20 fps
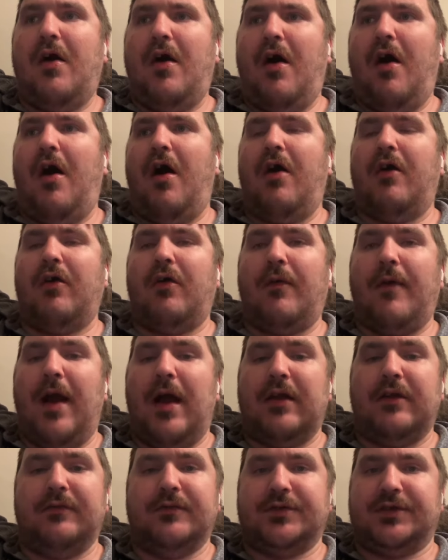
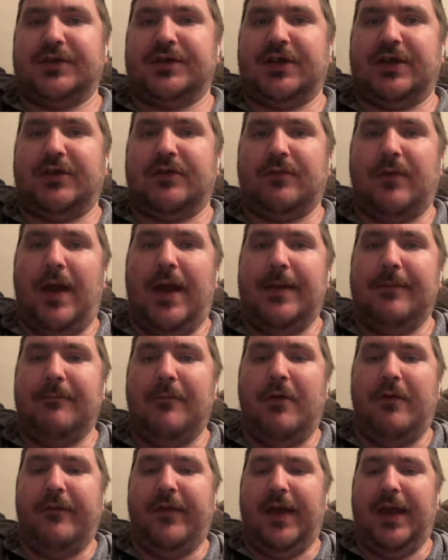around, it was just a great
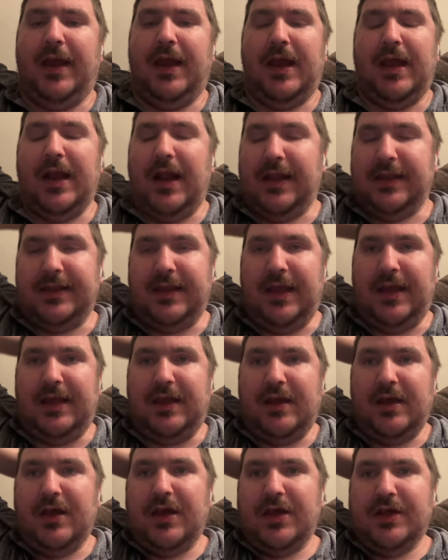movie, and I think
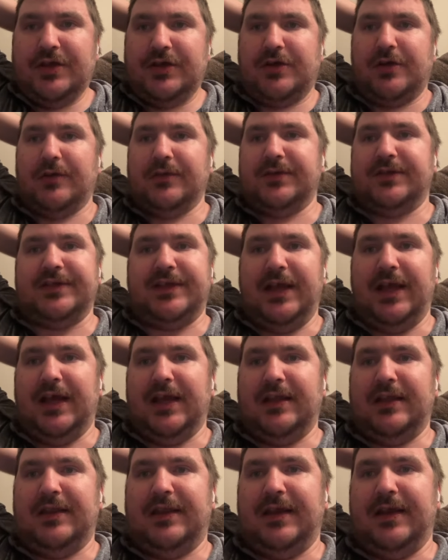you should go and see it
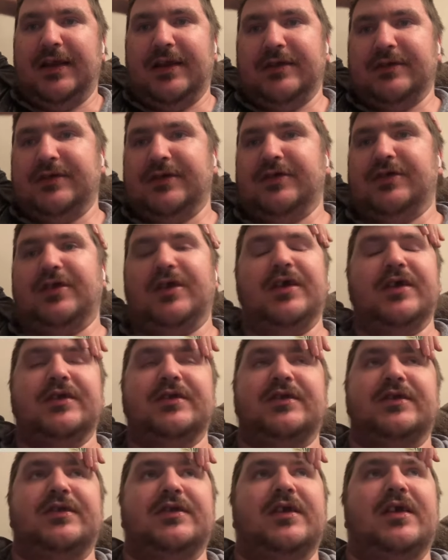in theaters.
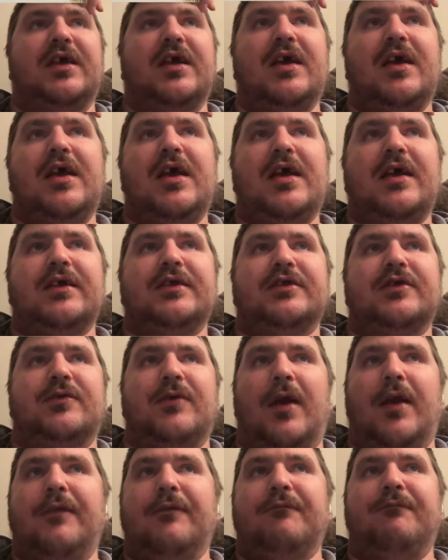It's a
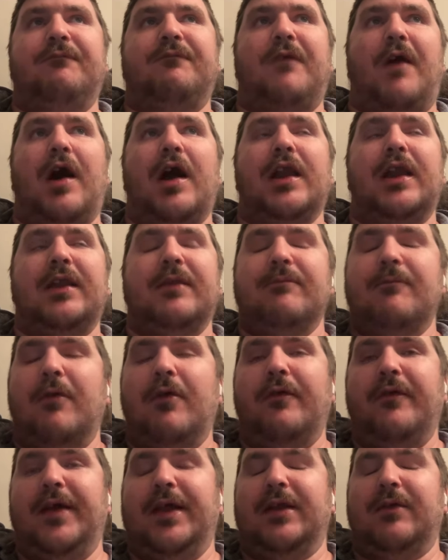great, fun
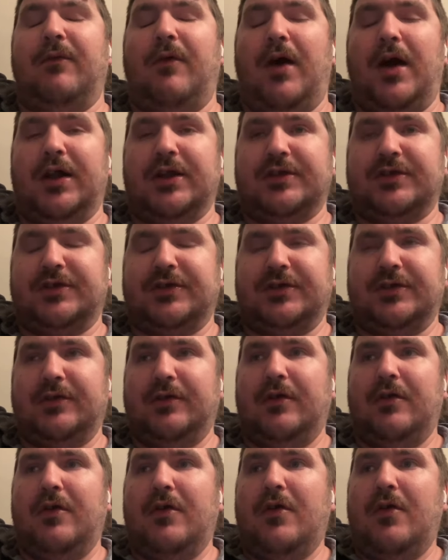movie to watch
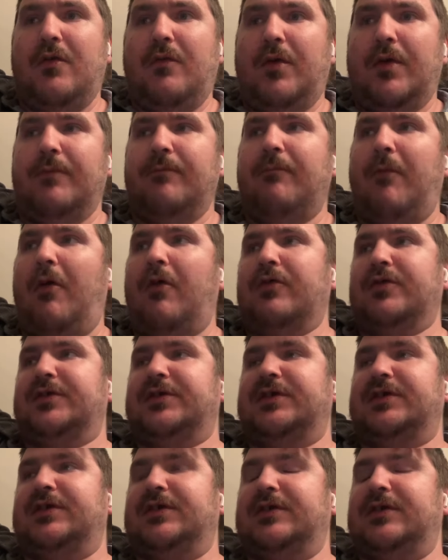with
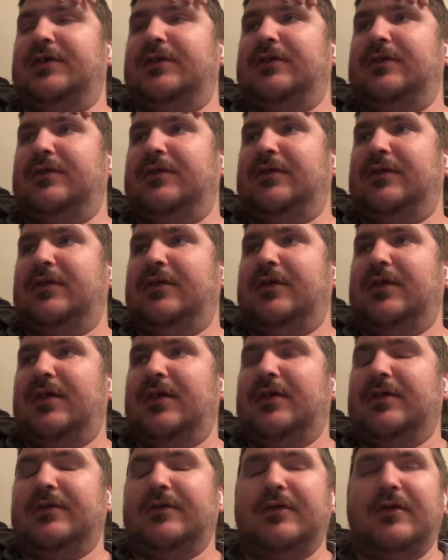most
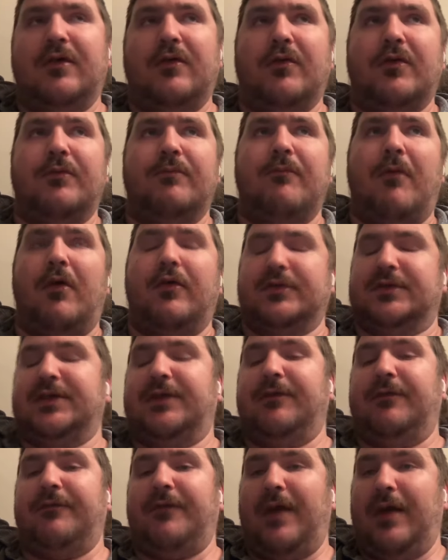of your
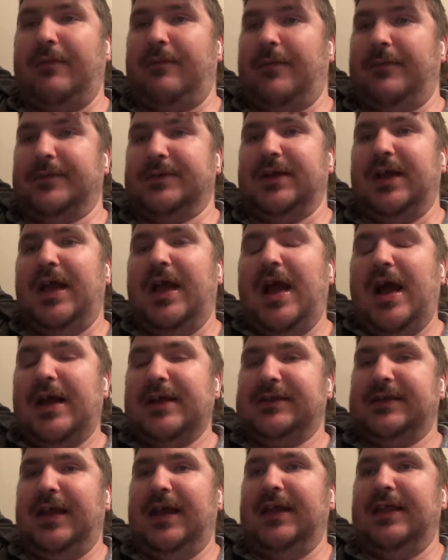family members. I
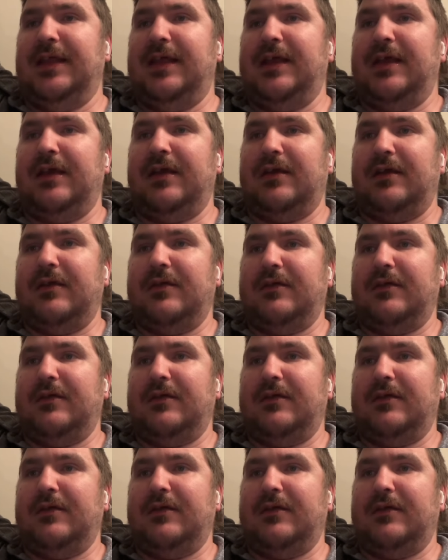say anything